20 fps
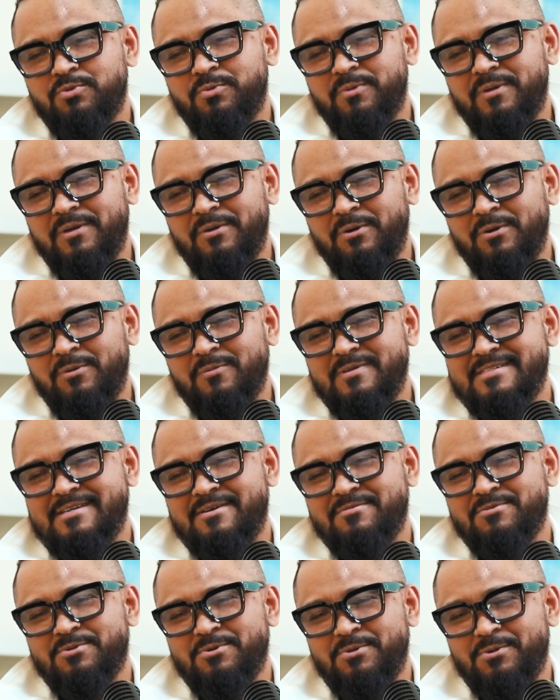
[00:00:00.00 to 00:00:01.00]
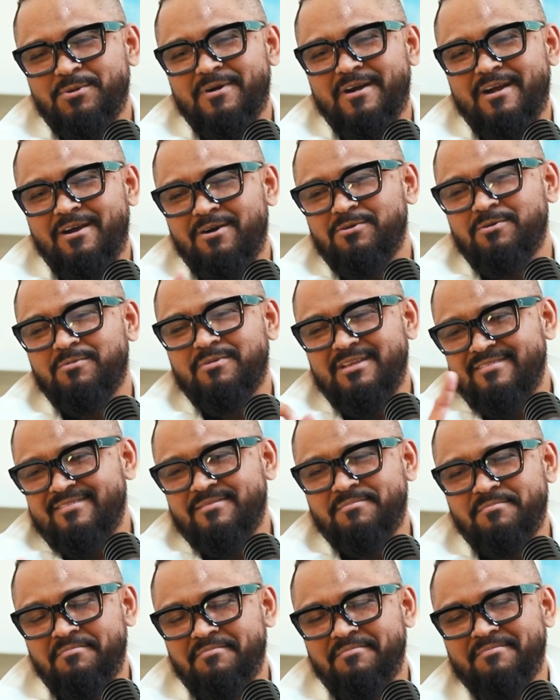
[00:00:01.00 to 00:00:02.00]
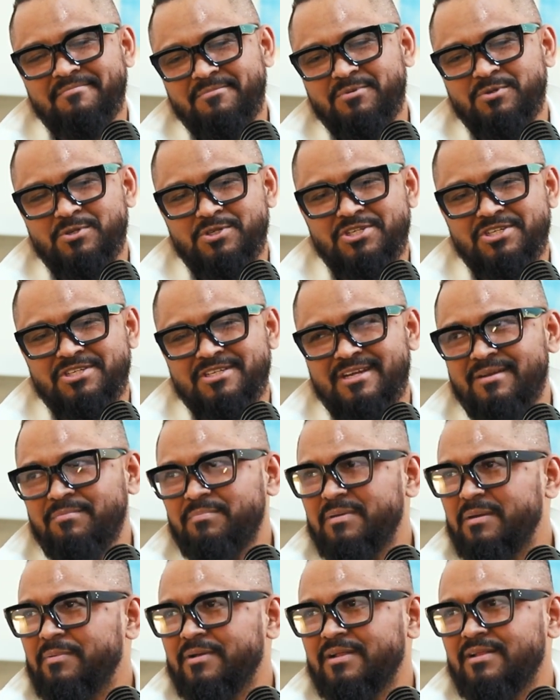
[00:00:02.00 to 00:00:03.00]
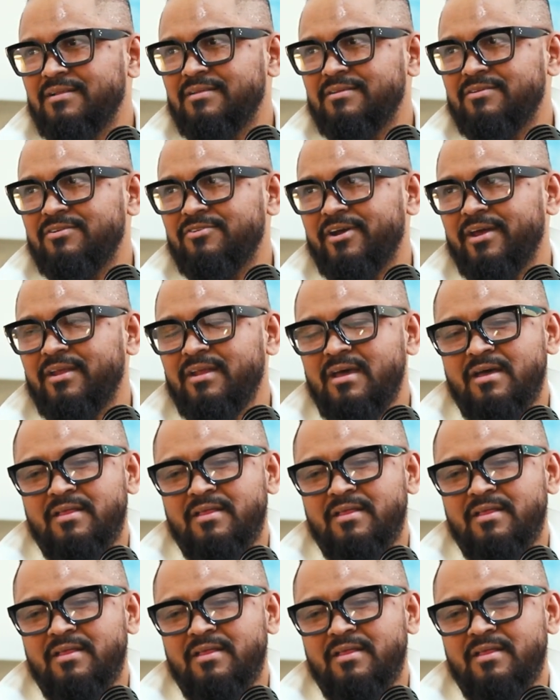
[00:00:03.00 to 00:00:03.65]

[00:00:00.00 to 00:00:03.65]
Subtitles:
We always have to go around this bush and people try.